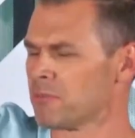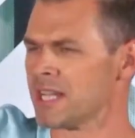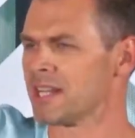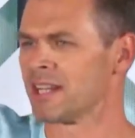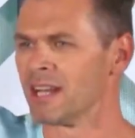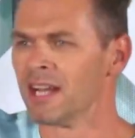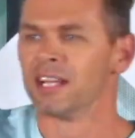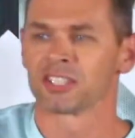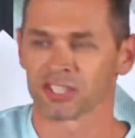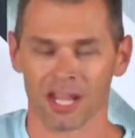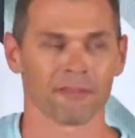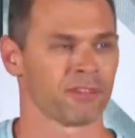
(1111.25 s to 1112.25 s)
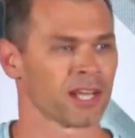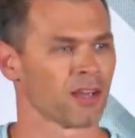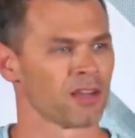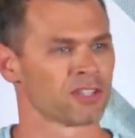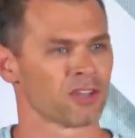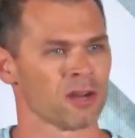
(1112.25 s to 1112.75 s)
weird stuff that
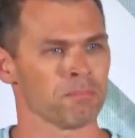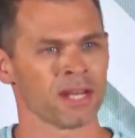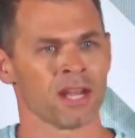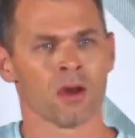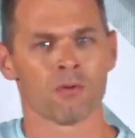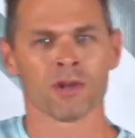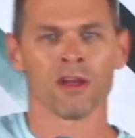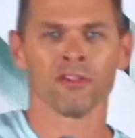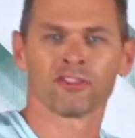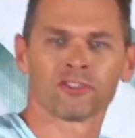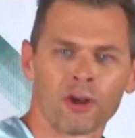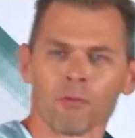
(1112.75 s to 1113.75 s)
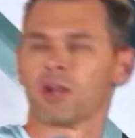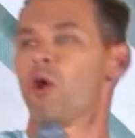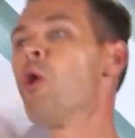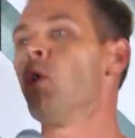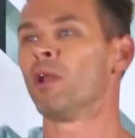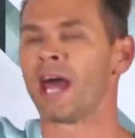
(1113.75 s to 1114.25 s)
goes on, but we don't throw it
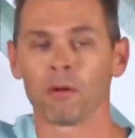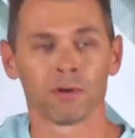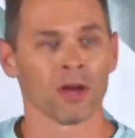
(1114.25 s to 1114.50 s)
all out.